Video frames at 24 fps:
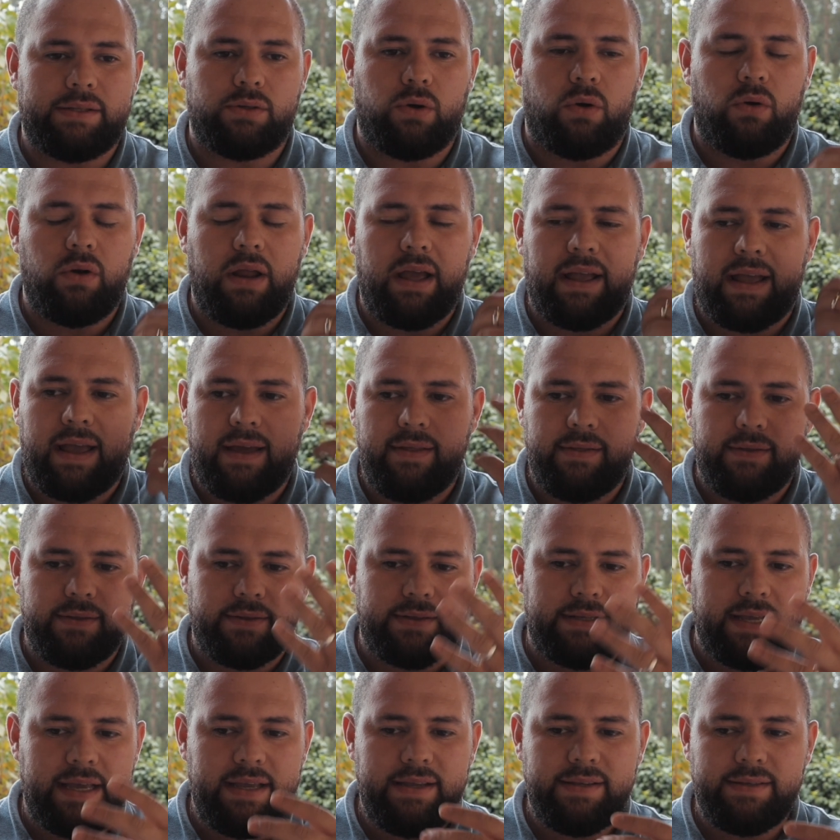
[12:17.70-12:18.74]
All I can
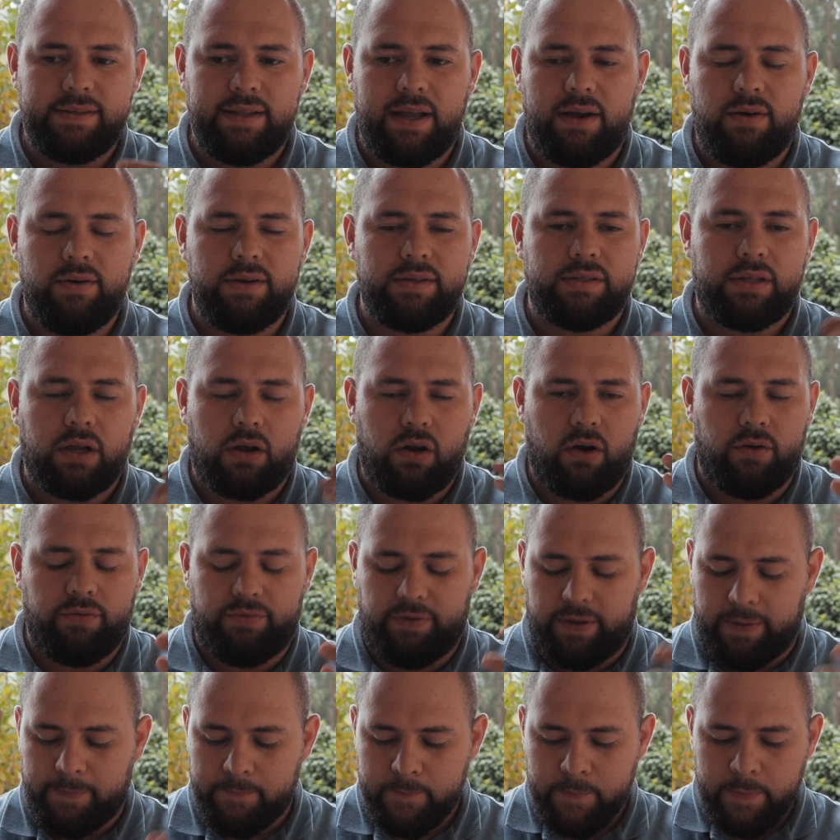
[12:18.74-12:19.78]
taste now is the
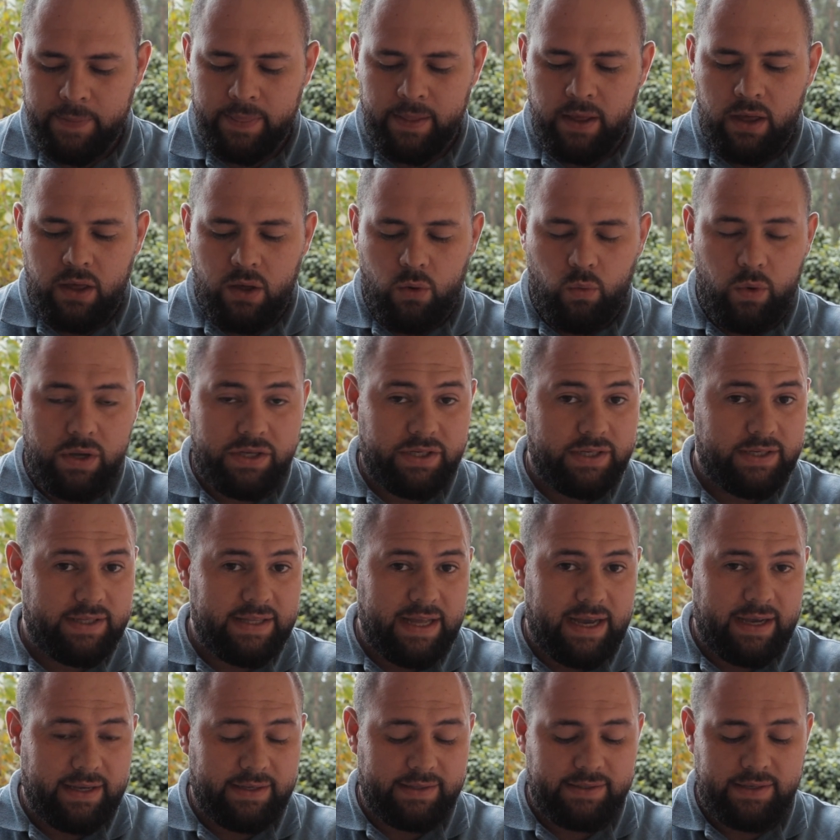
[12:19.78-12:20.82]
coffee, which is
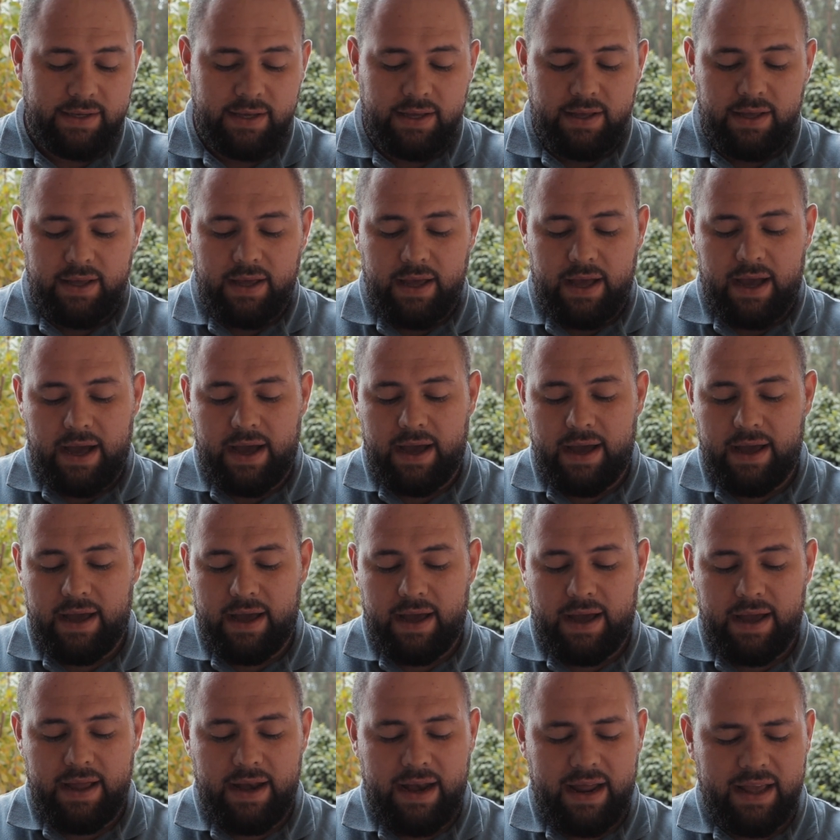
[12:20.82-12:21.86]
nice.
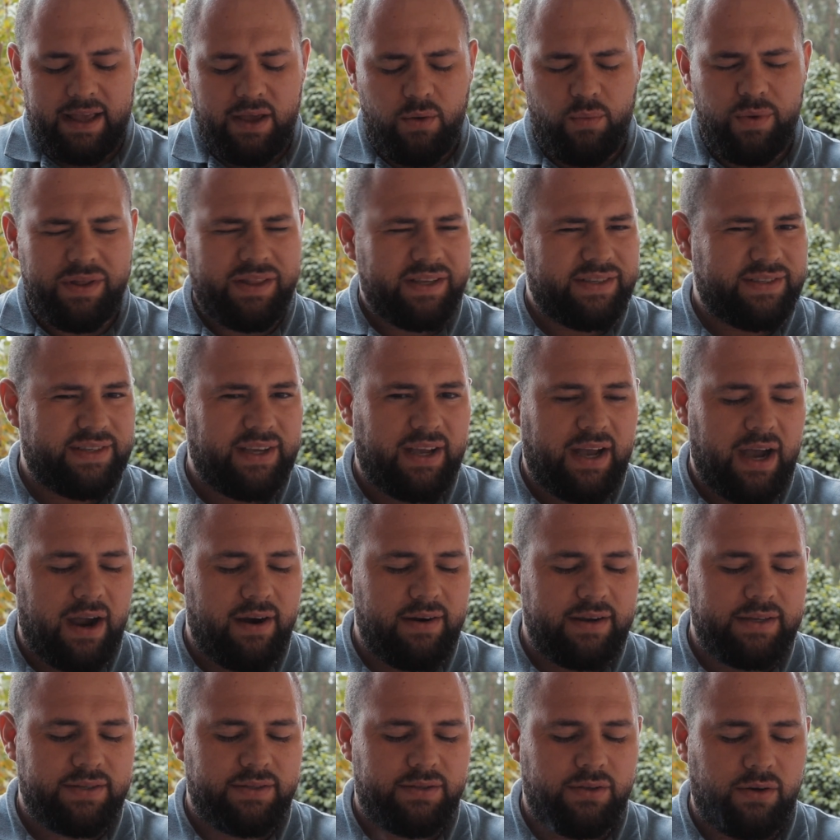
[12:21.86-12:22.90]
I like it when the
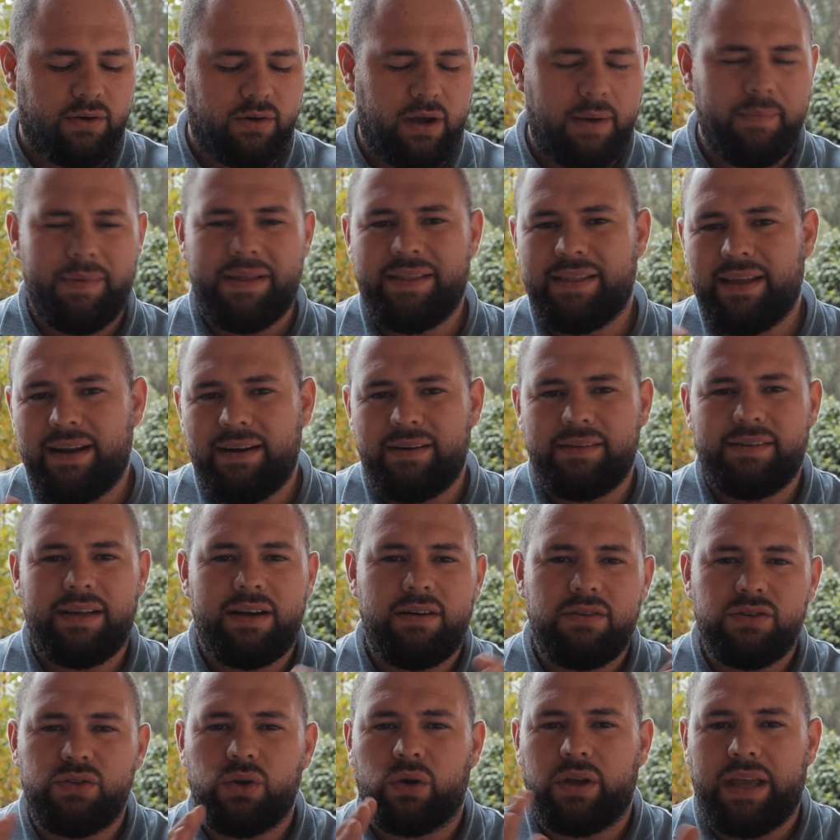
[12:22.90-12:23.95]
cigar is not, I mean,
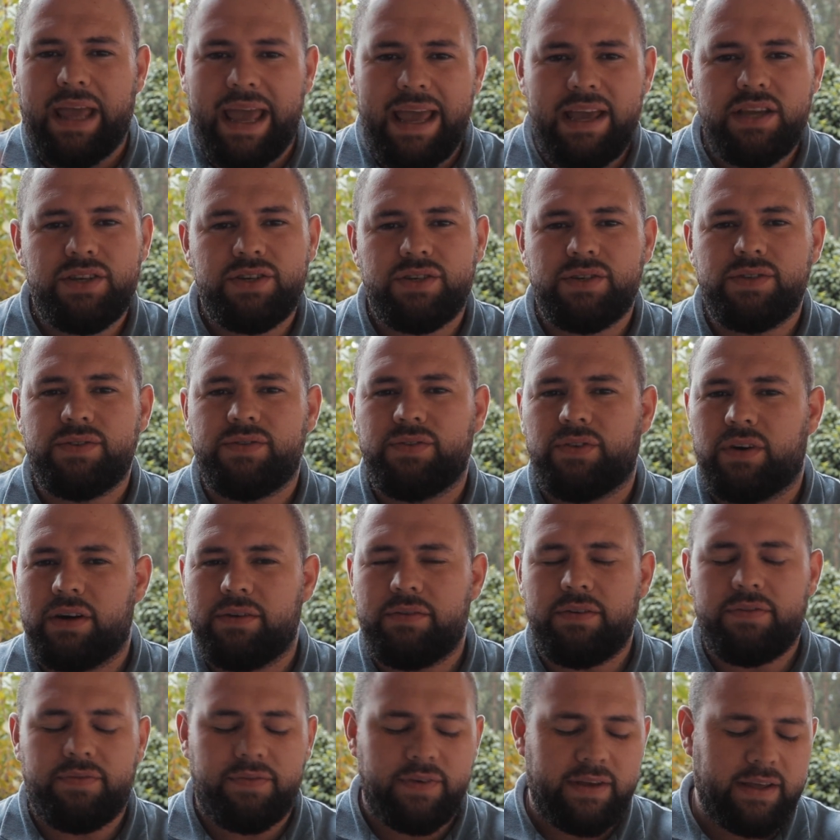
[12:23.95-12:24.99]
there's occasions for
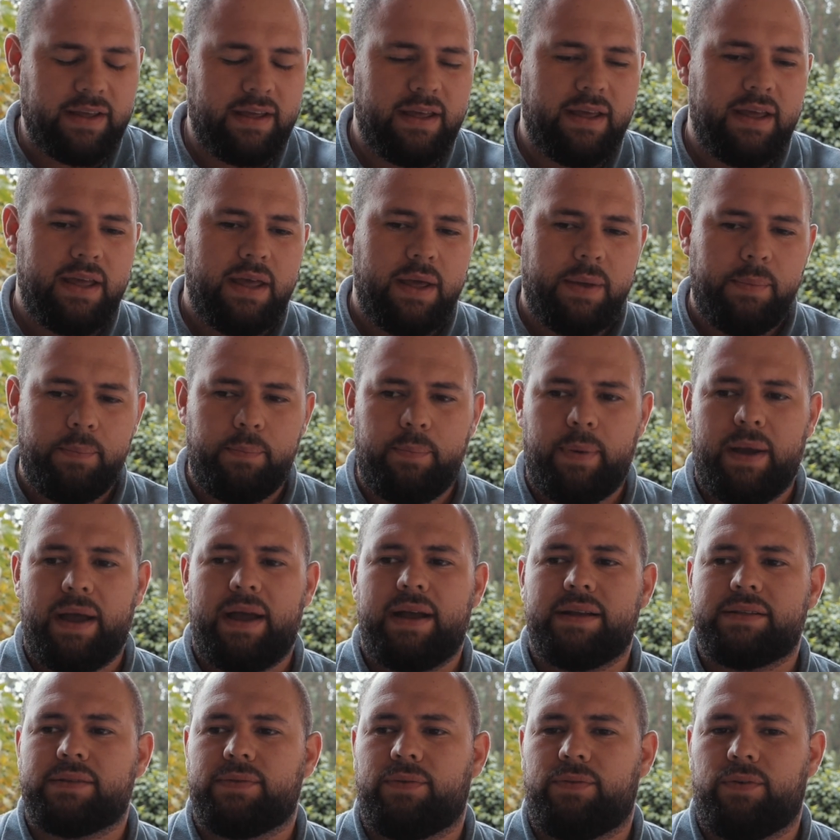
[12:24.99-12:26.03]
everything,
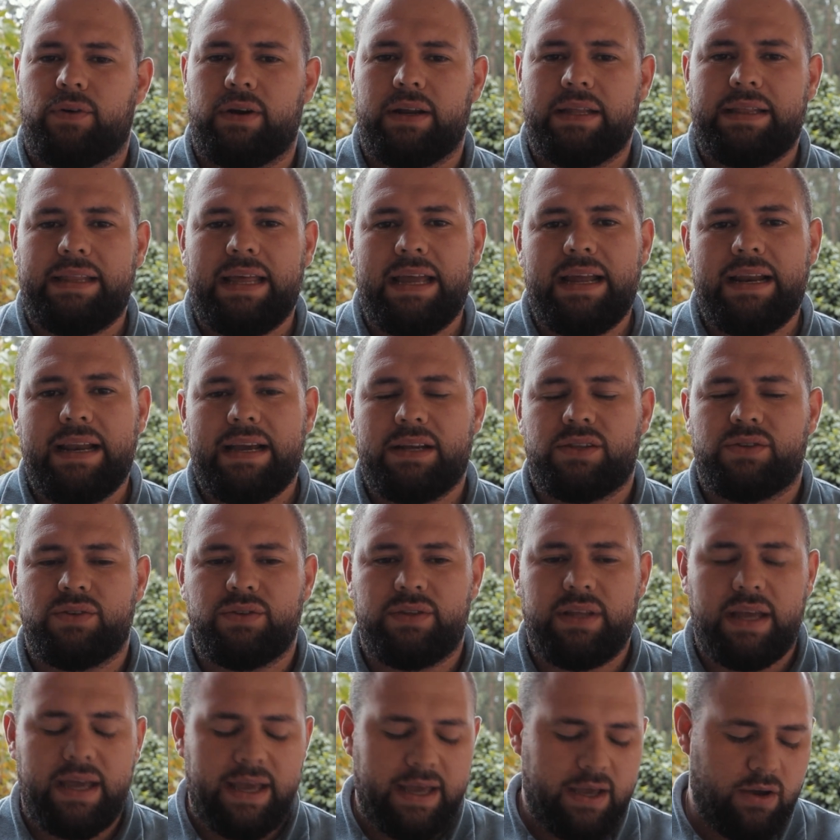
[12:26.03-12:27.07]
but for a day like
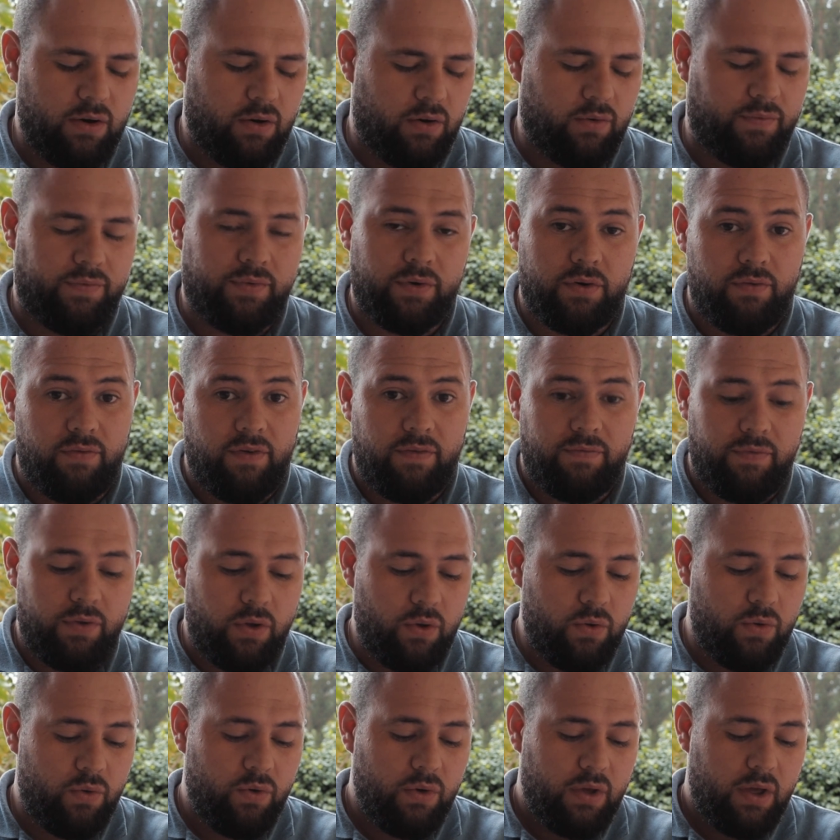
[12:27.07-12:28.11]
today or for a
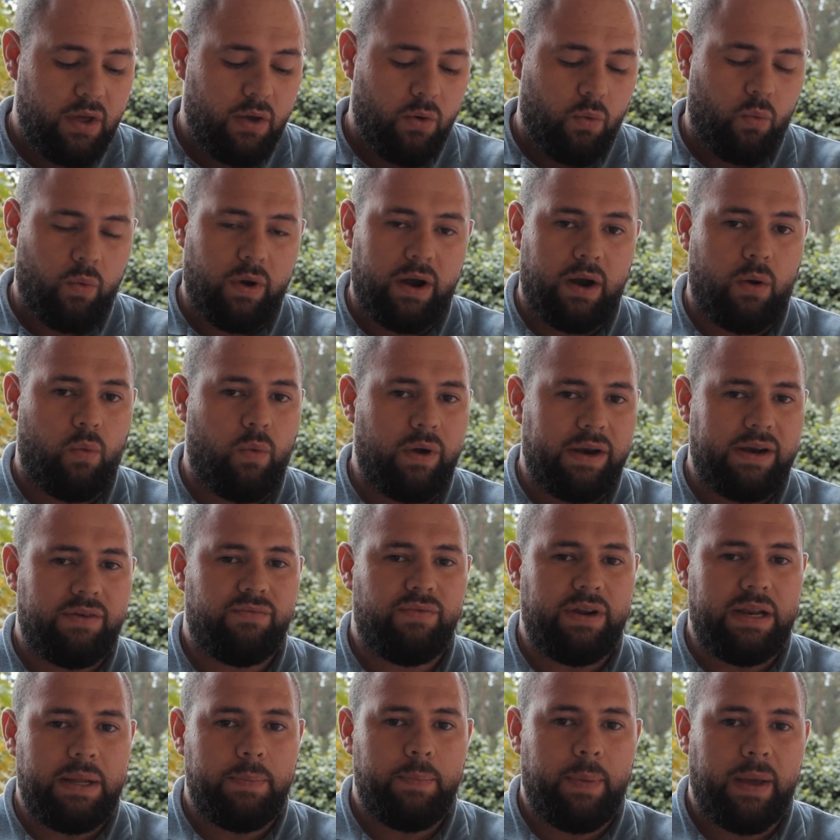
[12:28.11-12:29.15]
review where I want to
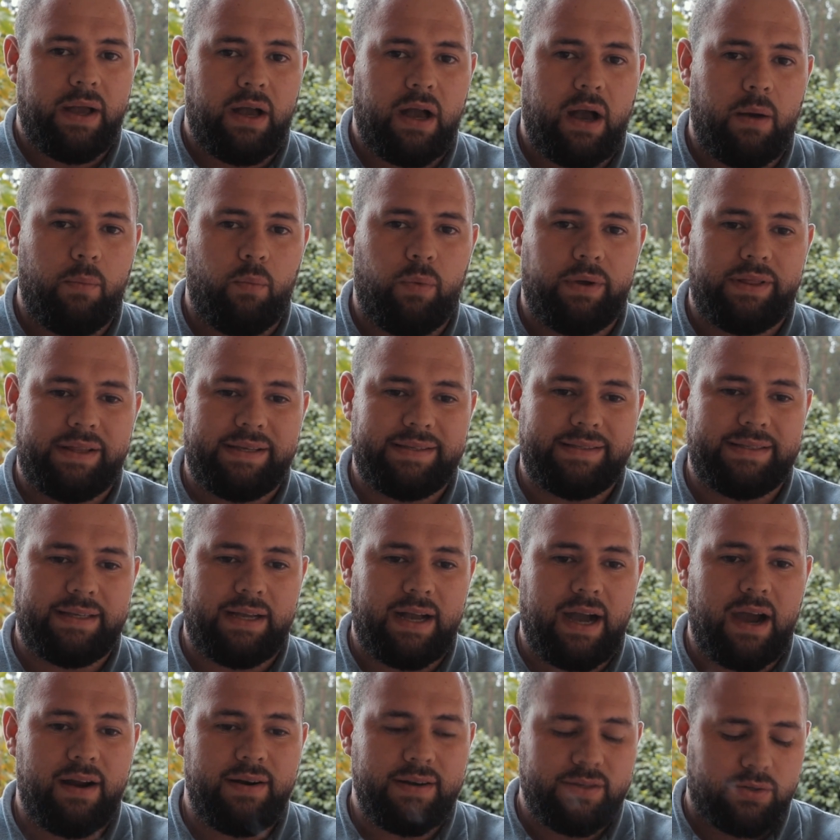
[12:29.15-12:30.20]
really pick up what the
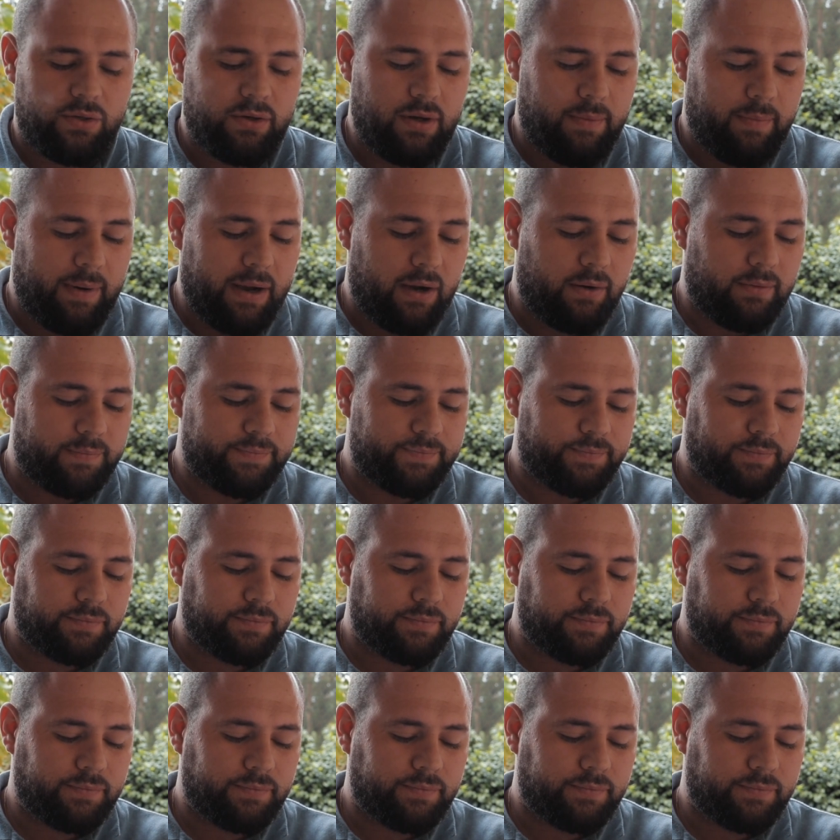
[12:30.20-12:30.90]
cigar is on about,